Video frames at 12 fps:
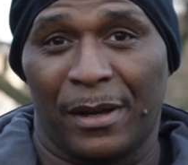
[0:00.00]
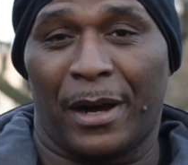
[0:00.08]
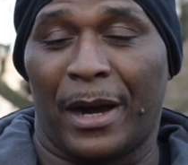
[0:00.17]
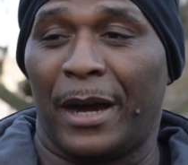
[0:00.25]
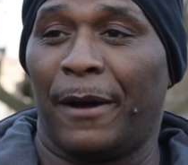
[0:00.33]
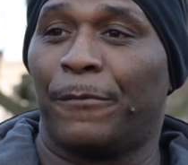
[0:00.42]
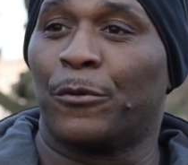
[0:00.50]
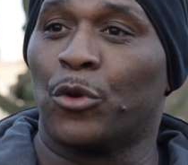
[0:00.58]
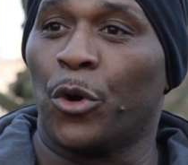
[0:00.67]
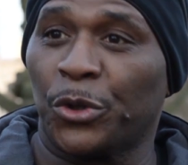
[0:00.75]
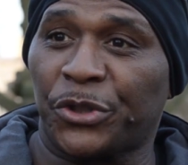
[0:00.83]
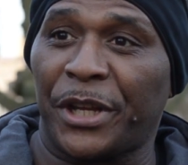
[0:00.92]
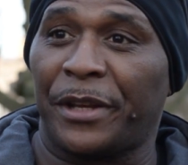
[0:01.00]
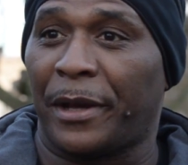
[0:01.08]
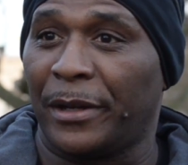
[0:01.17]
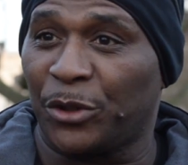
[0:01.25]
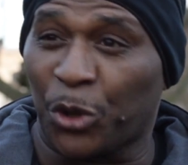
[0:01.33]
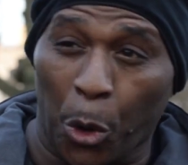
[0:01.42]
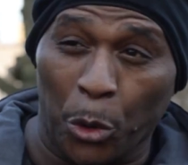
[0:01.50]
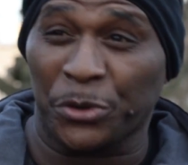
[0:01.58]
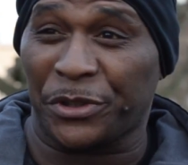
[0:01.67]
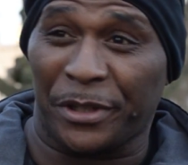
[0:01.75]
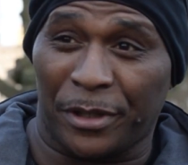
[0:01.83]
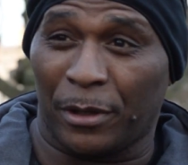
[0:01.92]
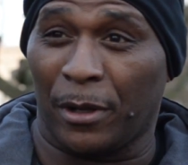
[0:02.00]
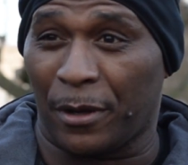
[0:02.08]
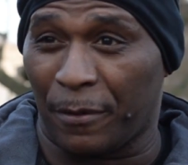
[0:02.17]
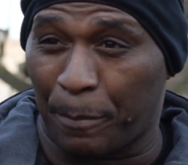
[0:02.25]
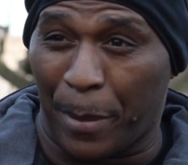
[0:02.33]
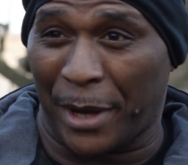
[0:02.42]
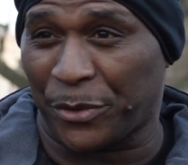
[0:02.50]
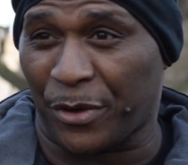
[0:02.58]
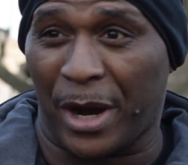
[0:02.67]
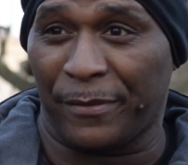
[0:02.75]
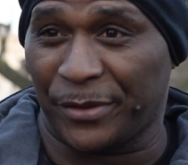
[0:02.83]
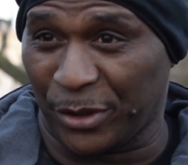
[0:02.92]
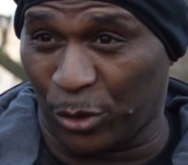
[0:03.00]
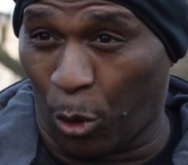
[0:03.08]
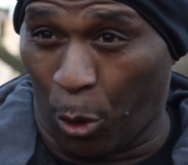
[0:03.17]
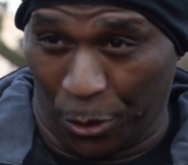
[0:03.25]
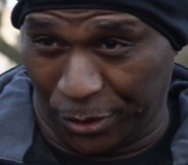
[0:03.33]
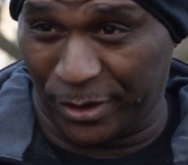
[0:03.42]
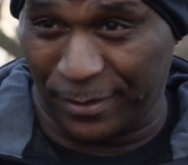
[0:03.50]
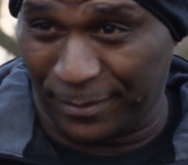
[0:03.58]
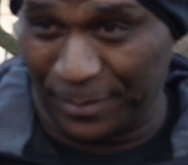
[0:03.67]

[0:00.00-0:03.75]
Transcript: I have roasted and toasted a lot of bad drivers in court.